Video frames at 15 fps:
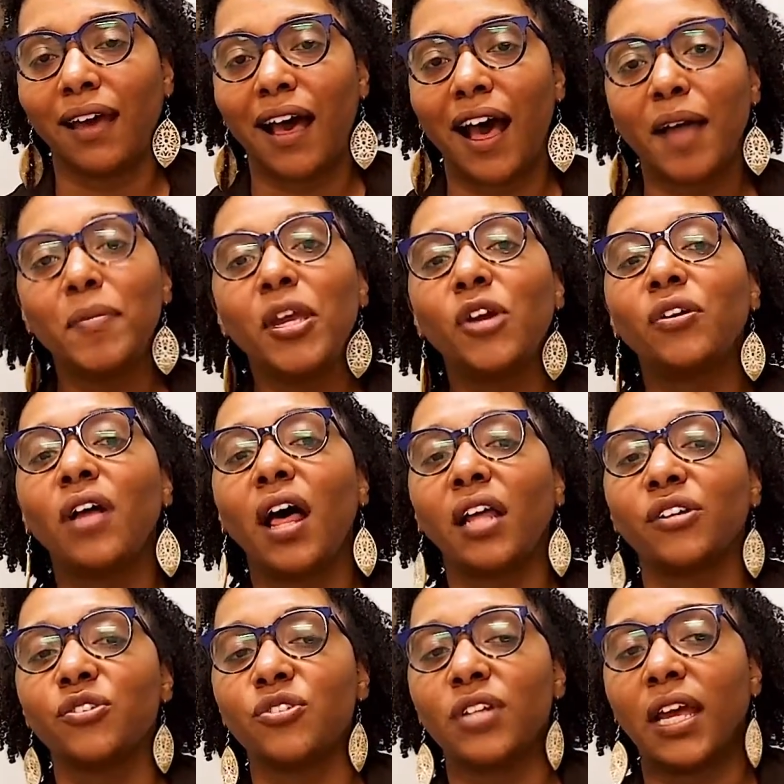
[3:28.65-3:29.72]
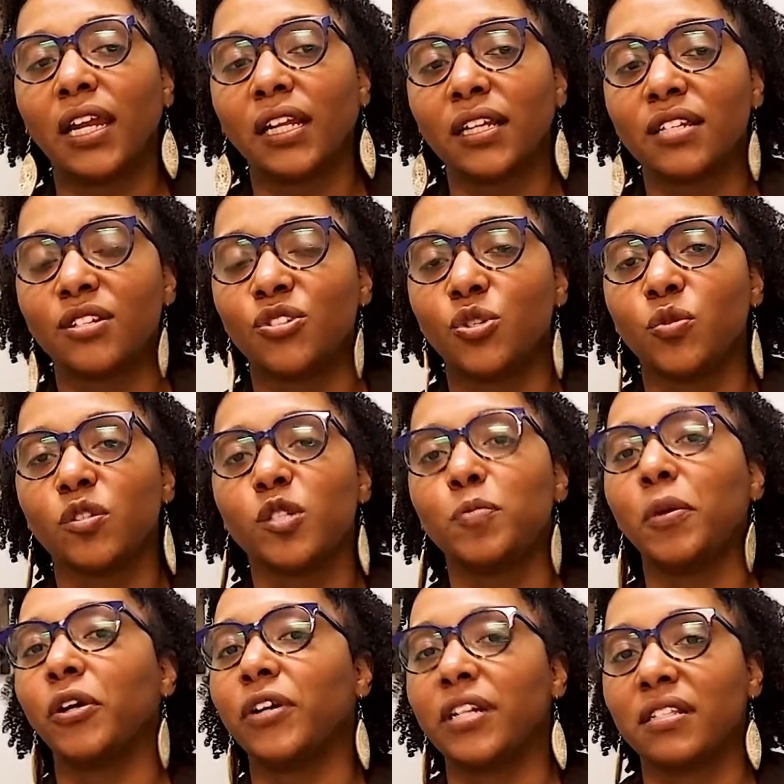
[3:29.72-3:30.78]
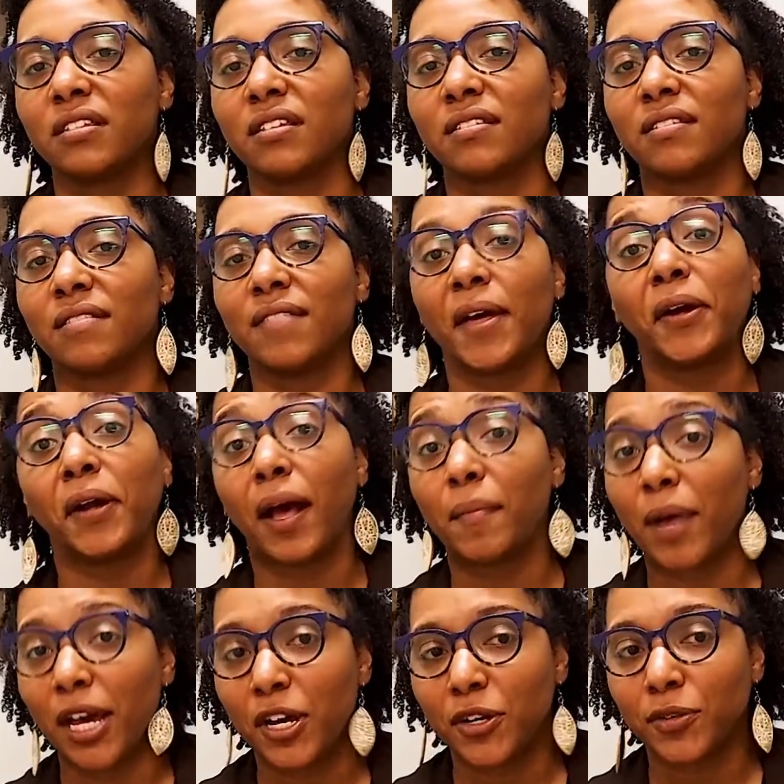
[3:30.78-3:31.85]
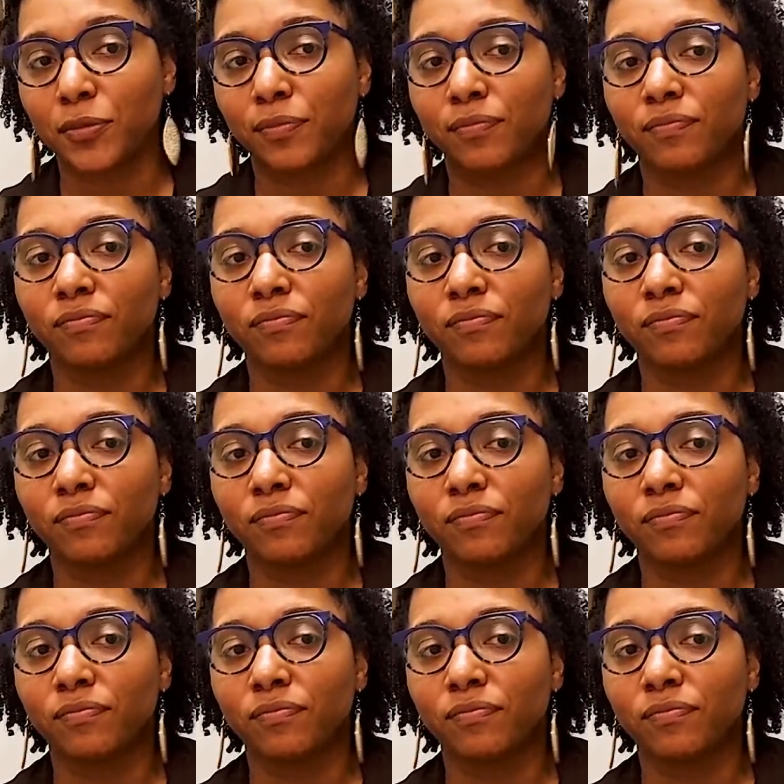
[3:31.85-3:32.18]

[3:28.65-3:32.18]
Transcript: I'm here to understand and listen to experiences that are not my own.